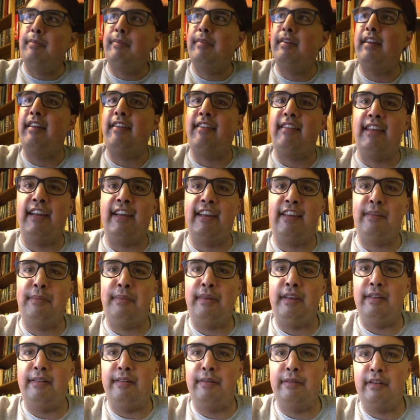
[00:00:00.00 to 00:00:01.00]
because it has to
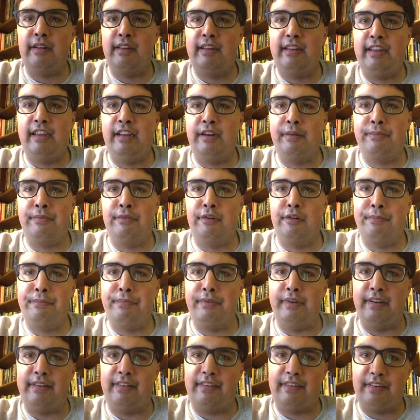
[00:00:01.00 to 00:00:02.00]
be kid
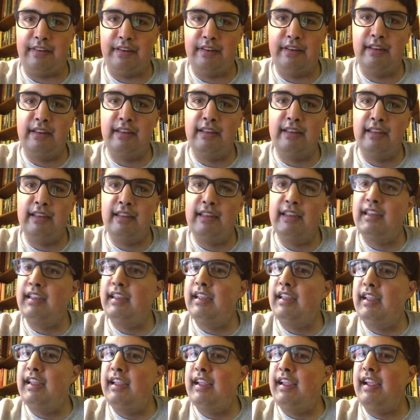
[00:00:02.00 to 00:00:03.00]
appropriate.
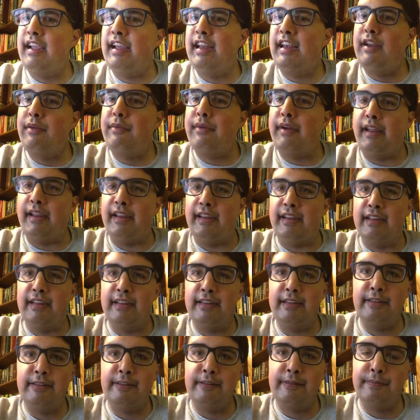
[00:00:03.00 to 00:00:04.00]
Anyway,
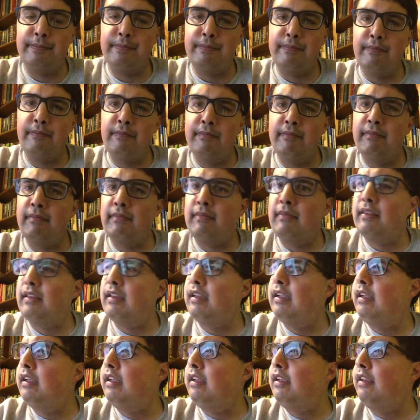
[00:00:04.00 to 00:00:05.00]

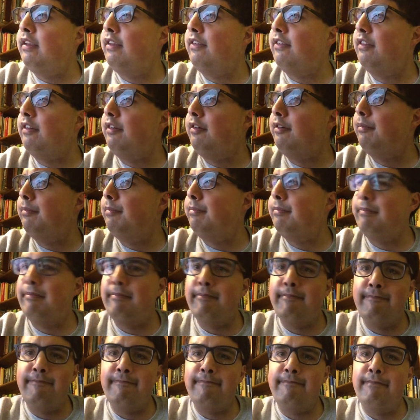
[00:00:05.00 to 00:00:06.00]
so
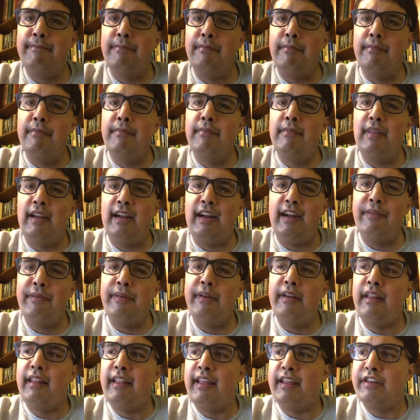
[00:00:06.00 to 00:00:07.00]
I
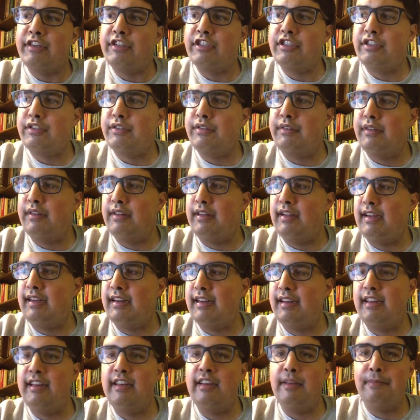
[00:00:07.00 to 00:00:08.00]
really like the show a
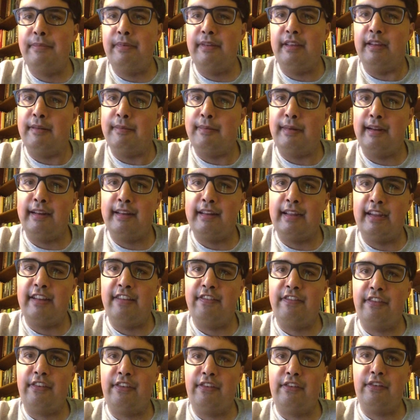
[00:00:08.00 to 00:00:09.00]
lot in the in my
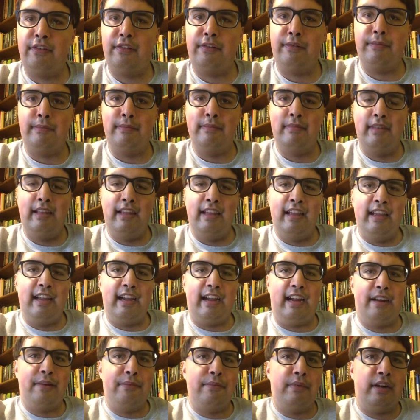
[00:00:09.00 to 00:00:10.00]
life, so
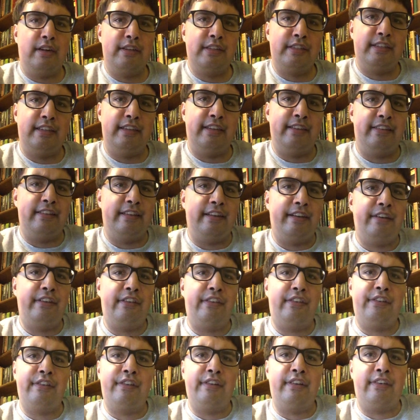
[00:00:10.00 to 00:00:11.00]
I watched the entire
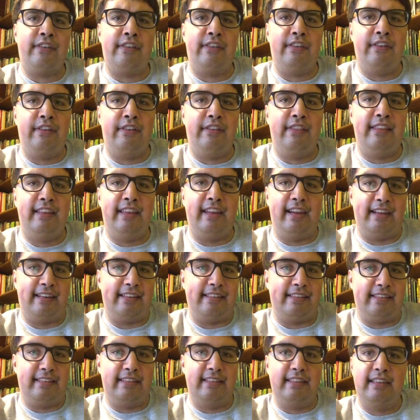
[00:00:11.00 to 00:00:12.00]
series until the
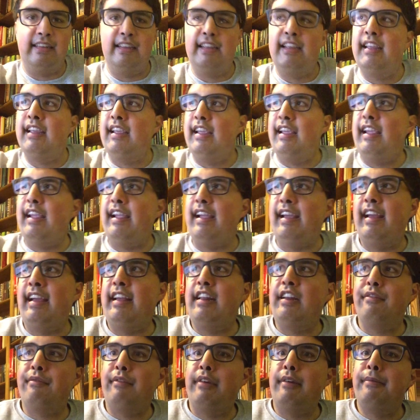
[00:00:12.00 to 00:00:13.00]
end. It
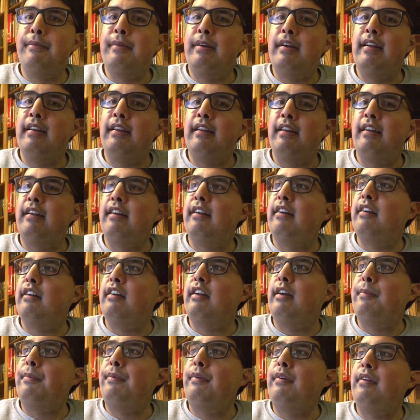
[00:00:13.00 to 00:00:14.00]
had a rerun, a
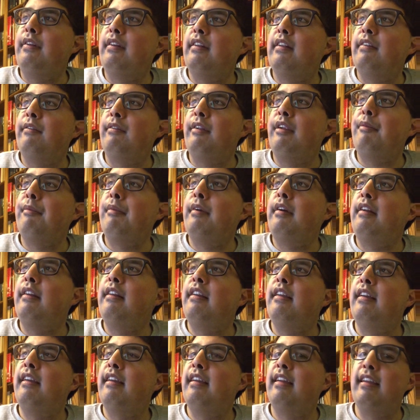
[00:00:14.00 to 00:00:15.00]
couple
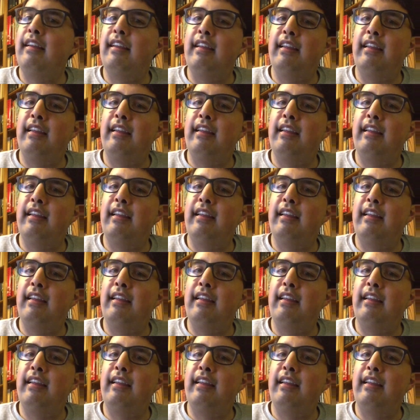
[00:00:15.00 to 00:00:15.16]
rerun.